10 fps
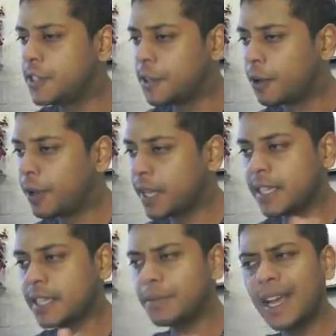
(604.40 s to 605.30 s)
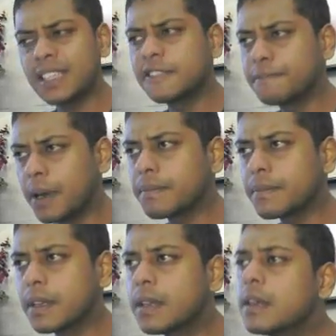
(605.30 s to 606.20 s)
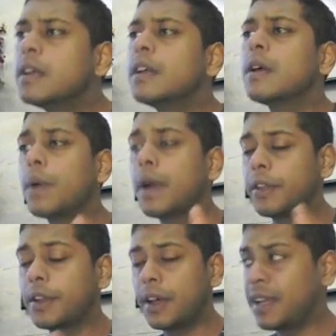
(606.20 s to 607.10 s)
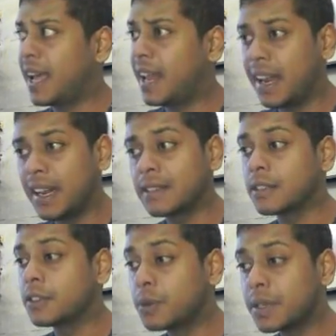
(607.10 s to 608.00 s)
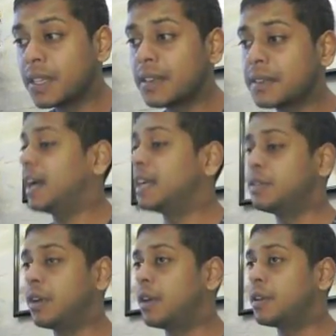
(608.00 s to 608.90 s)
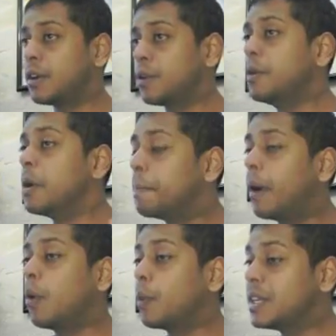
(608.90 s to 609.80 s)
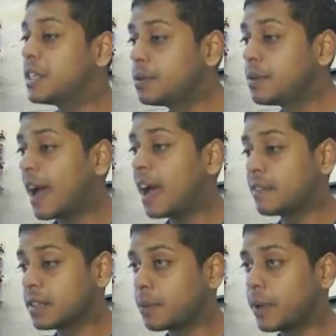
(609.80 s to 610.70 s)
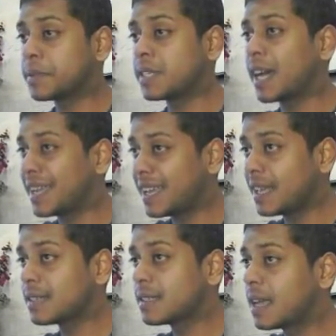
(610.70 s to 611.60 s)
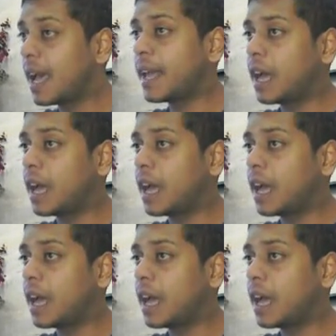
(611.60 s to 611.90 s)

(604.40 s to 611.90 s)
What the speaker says: during this massive pump. Whether or not it had anything to do with it, I do not know. But what we do have on the website is an